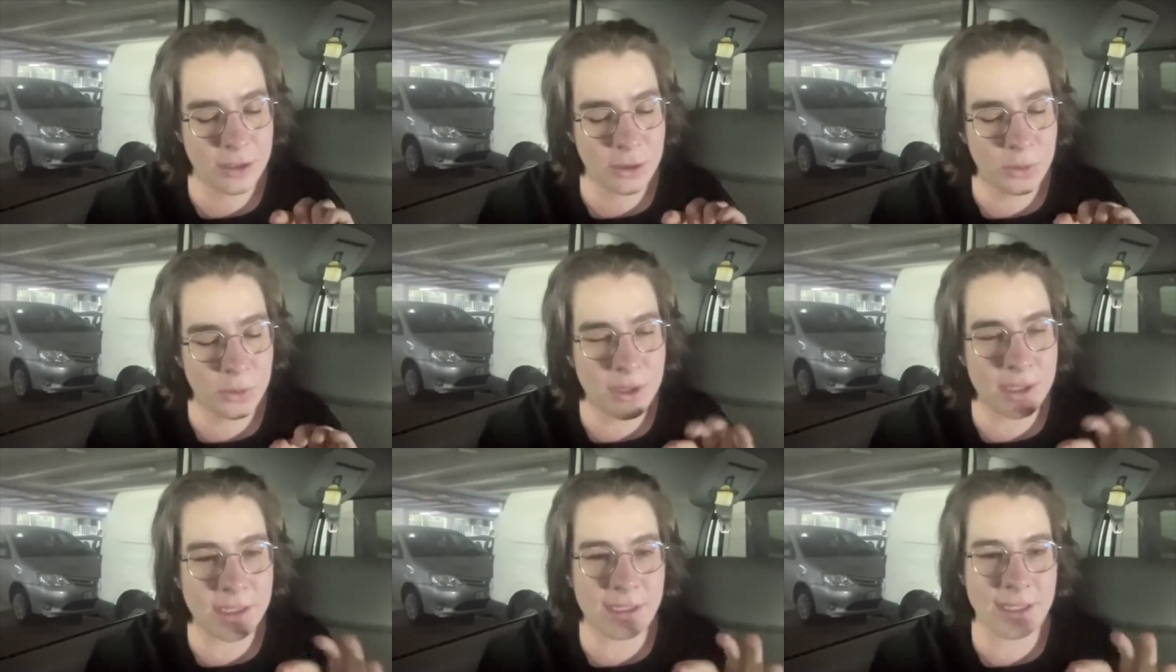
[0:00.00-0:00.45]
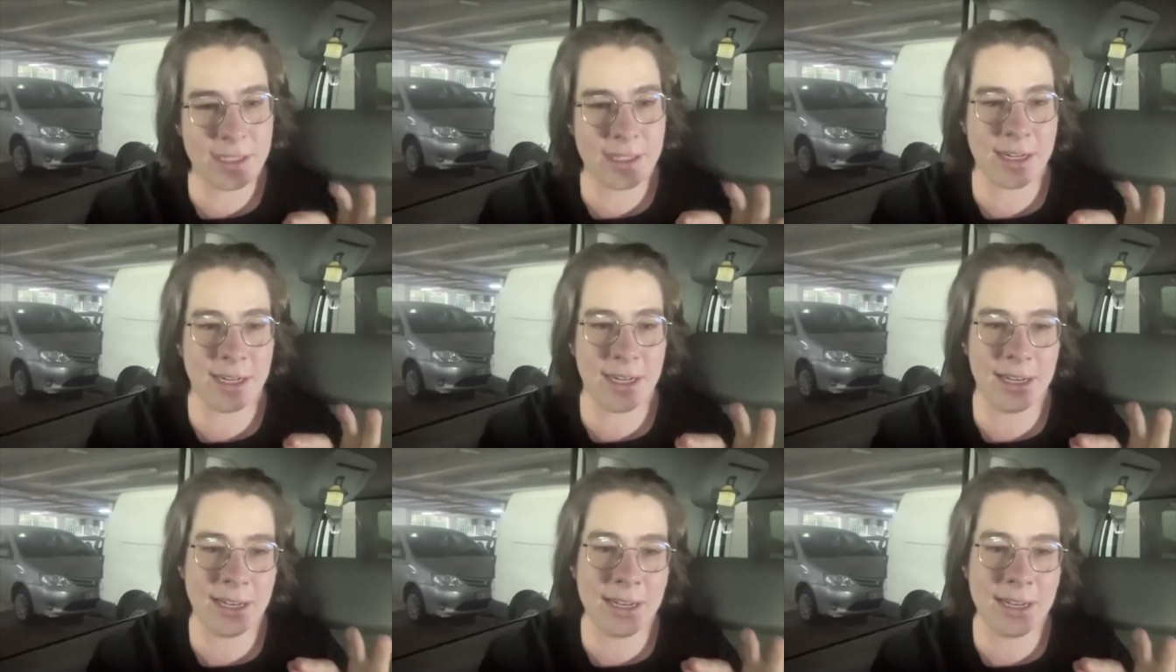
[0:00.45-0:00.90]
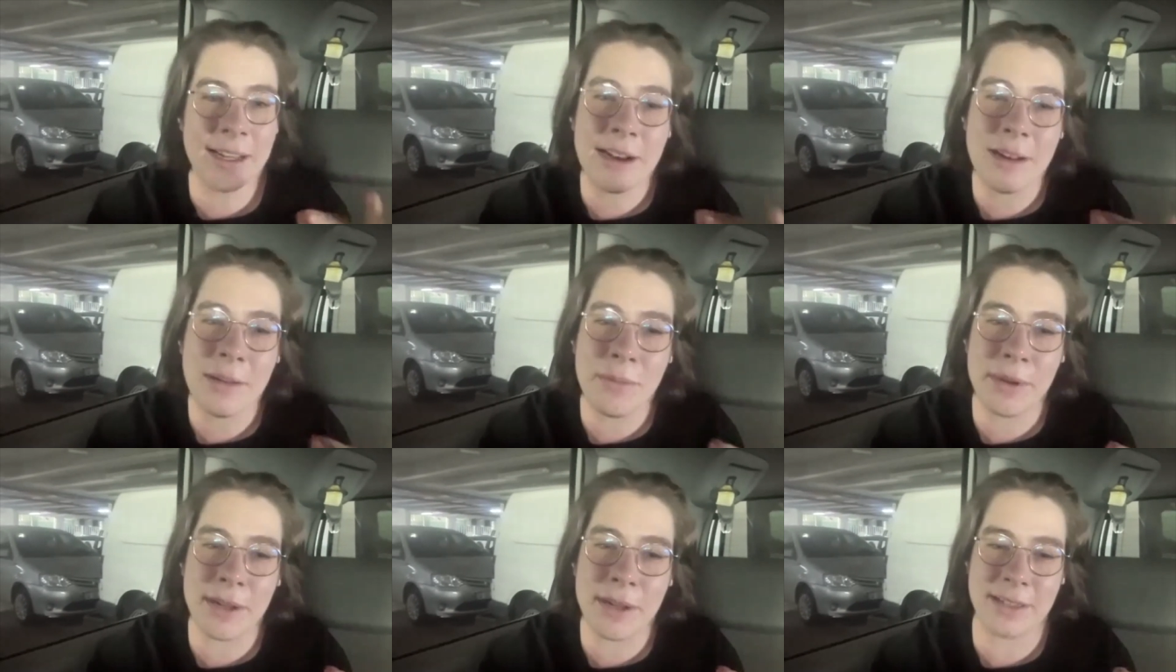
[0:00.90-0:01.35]
twist it a
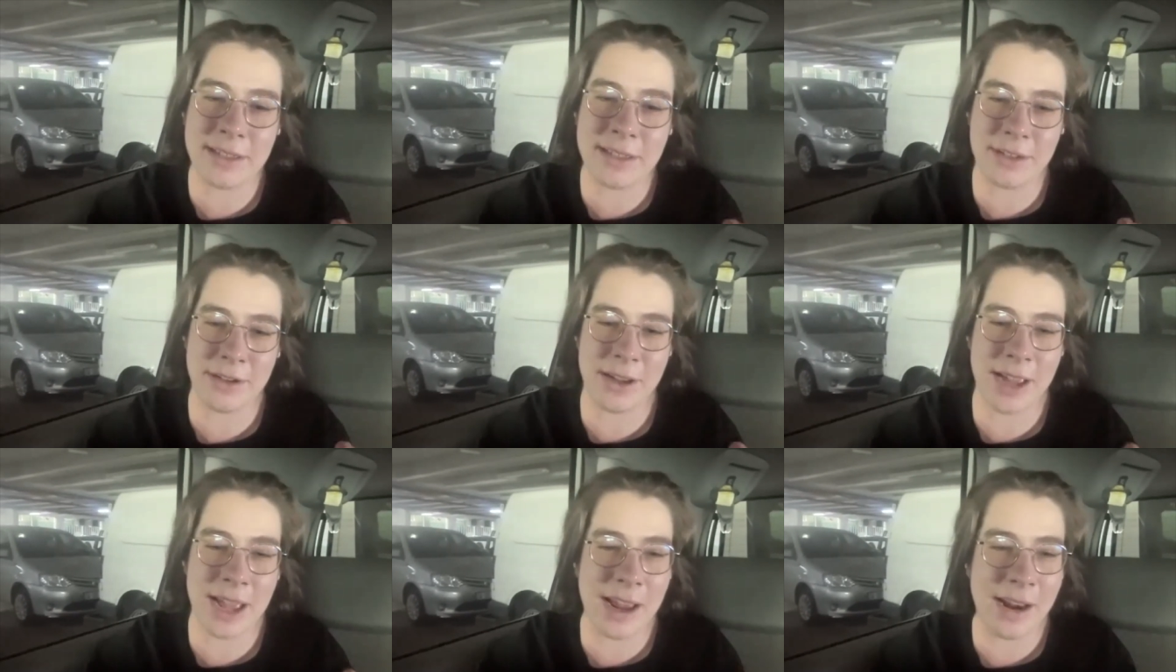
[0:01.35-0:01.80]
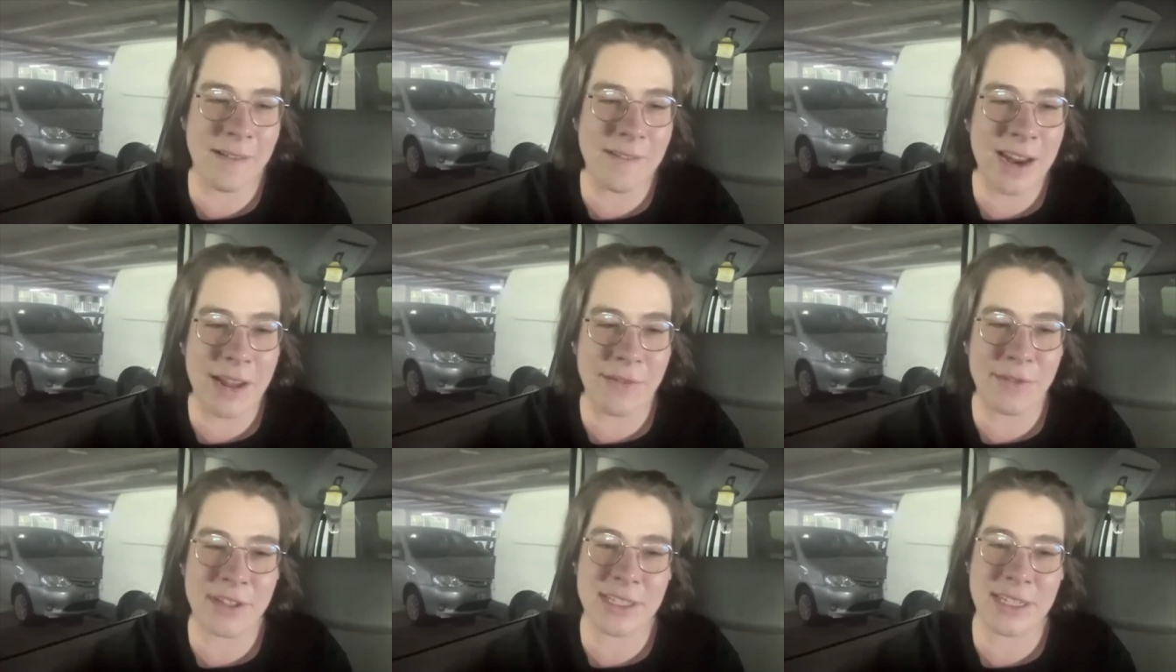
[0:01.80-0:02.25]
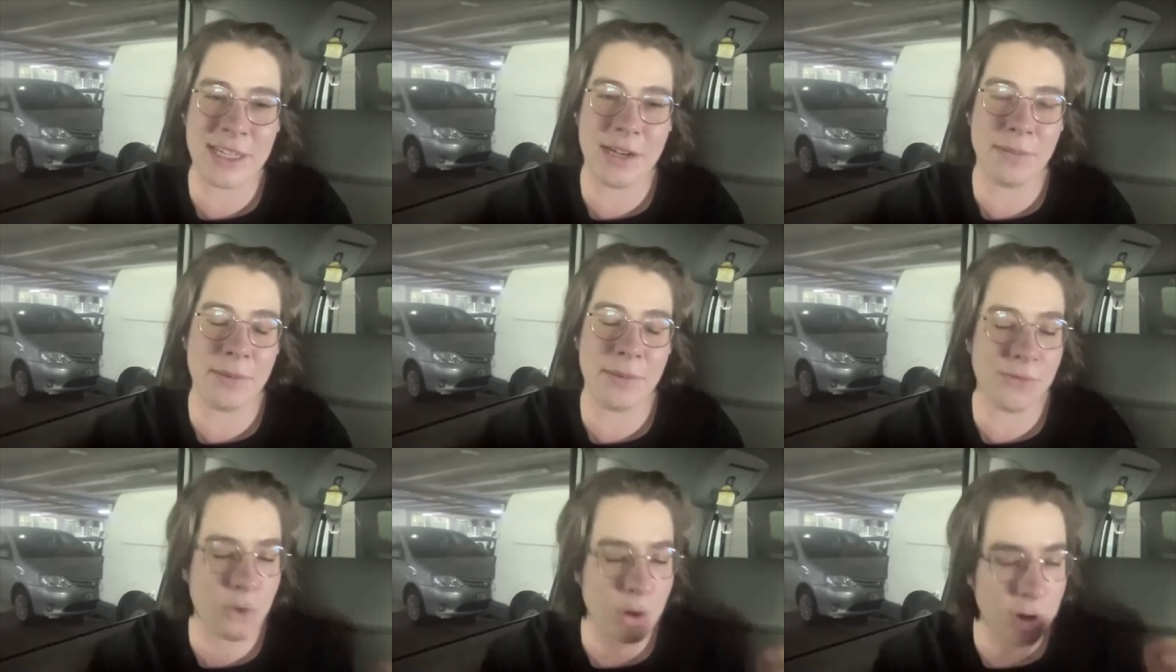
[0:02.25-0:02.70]
little bit so you have never seen
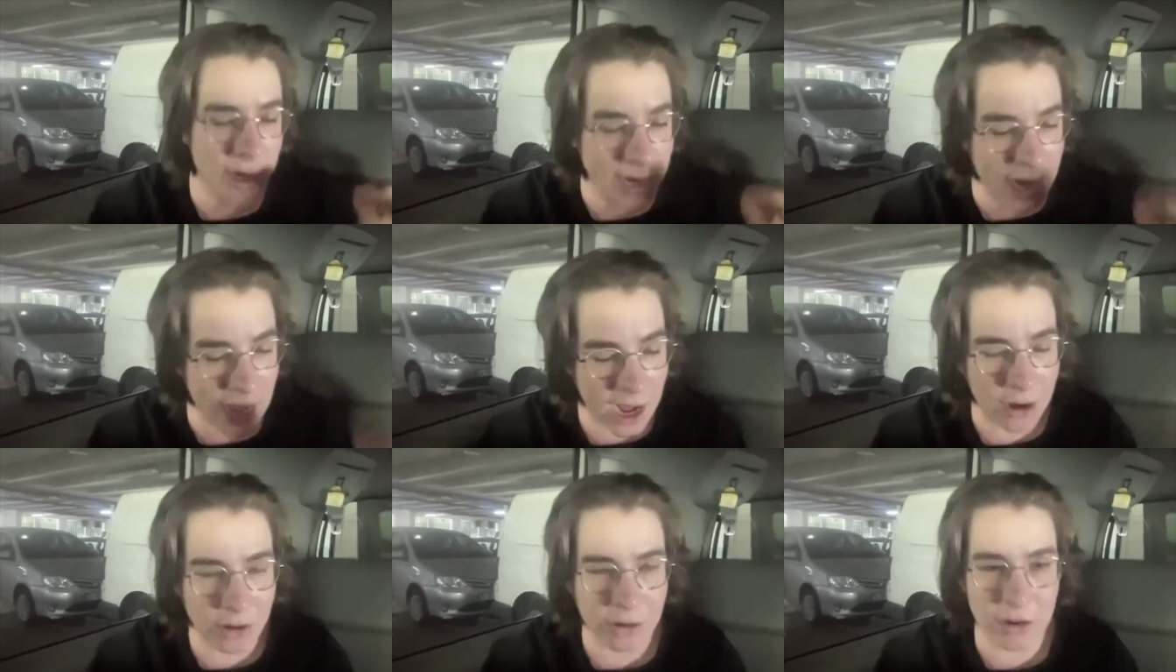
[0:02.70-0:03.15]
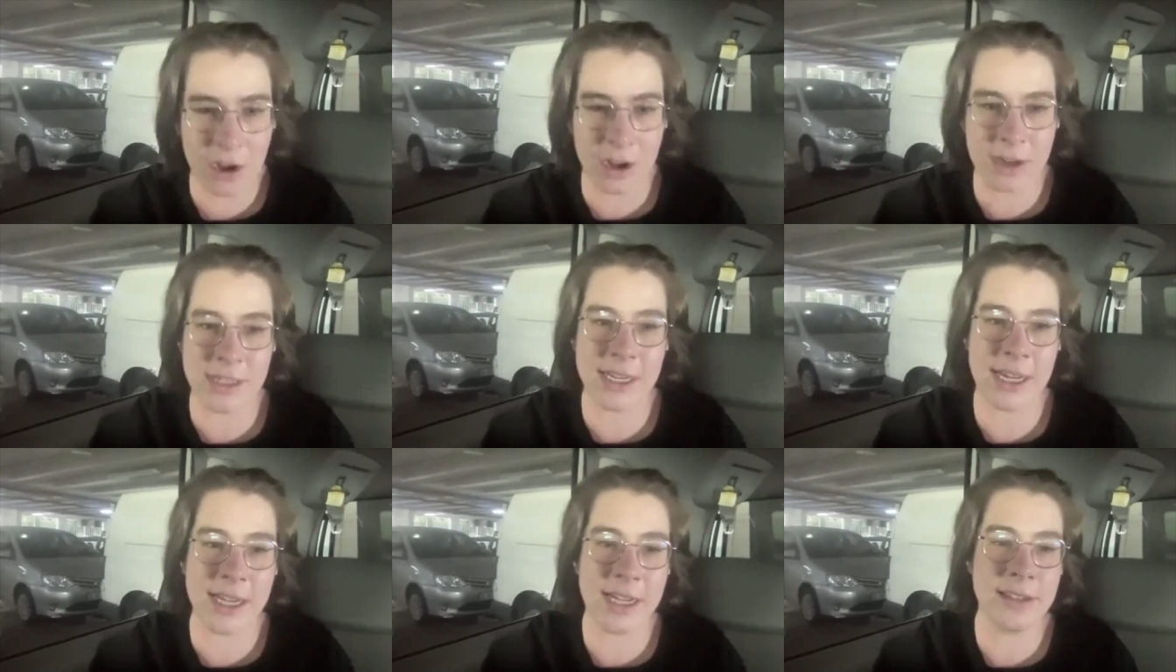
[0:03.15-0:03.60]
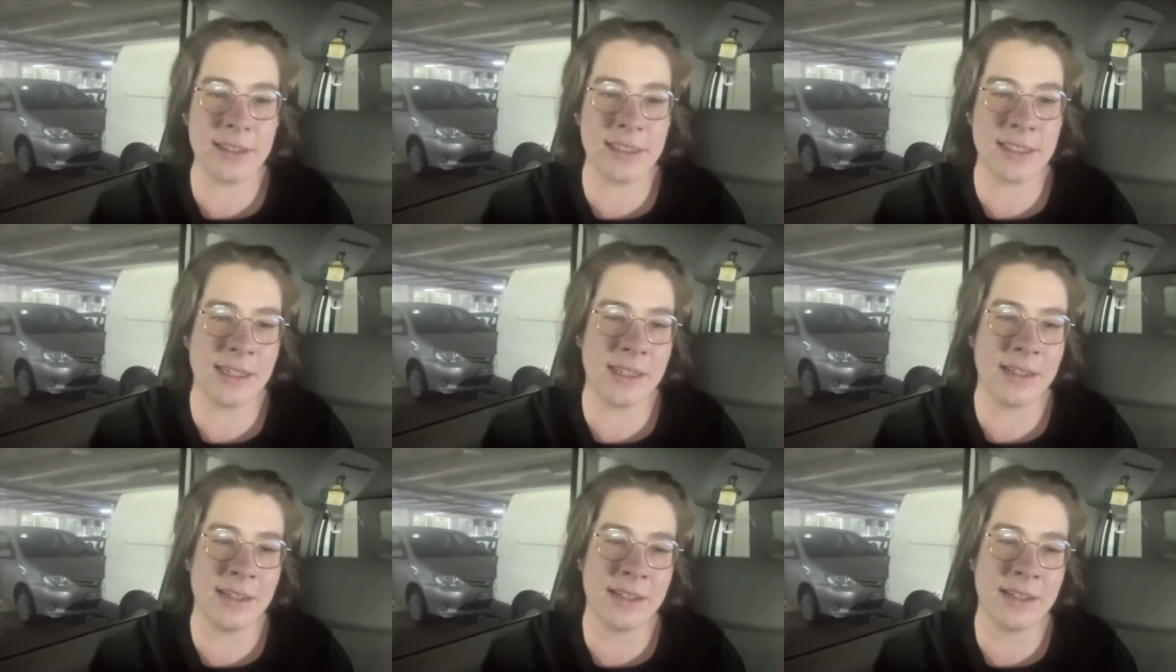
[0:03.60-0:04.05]
it before in our context